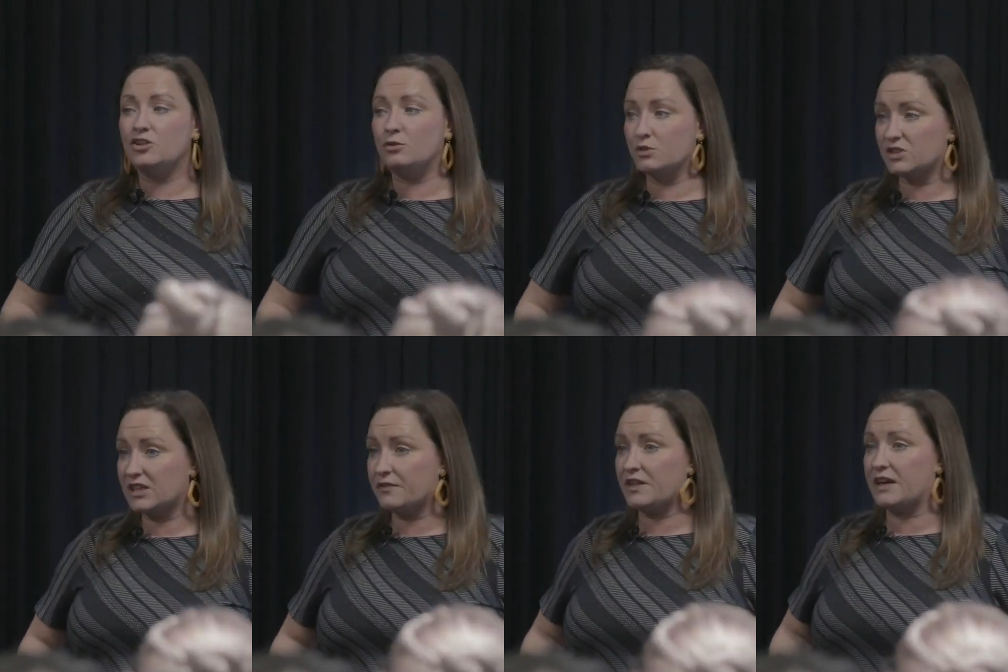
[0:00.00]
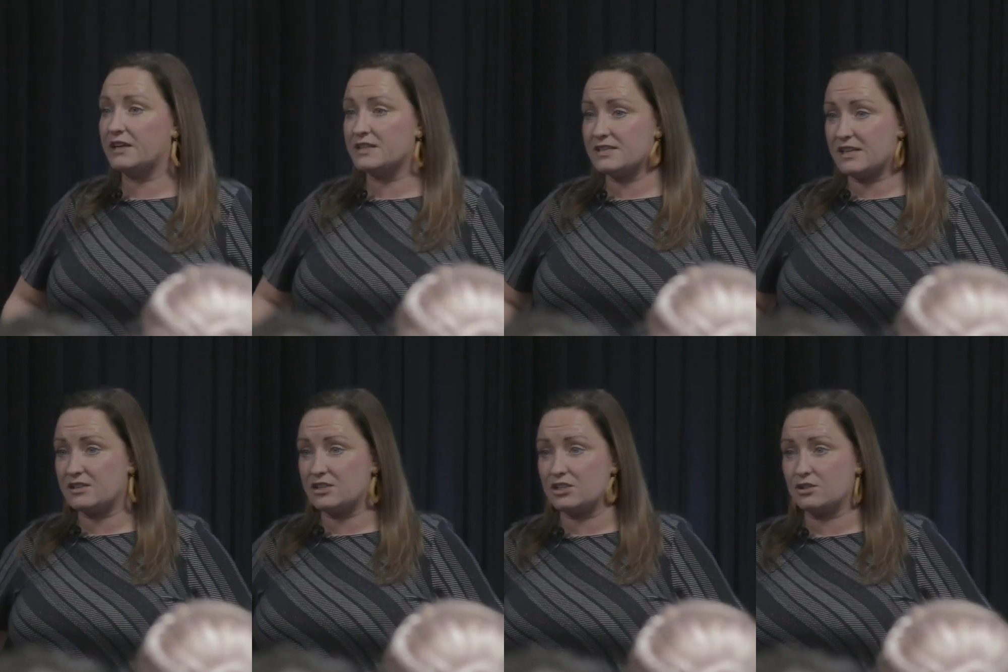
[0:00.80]
you must have their
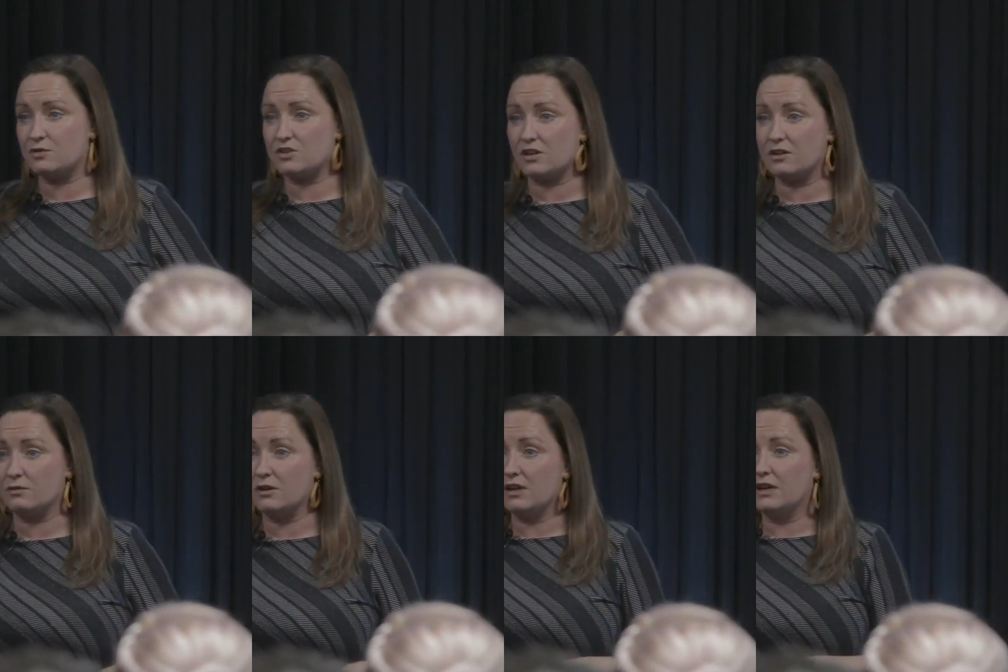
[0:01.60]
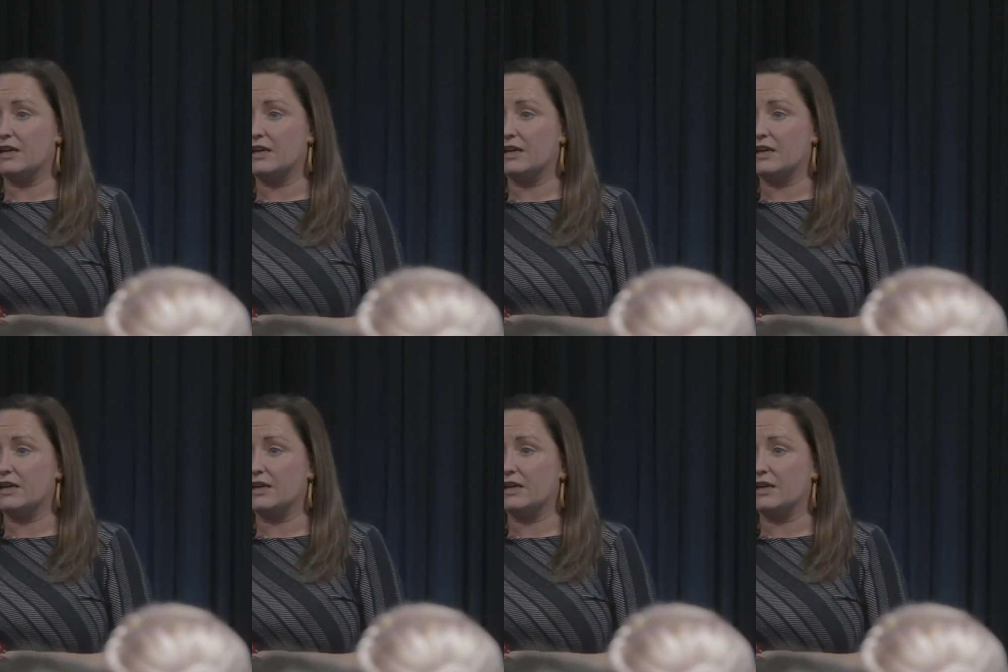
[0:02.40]
consent to do so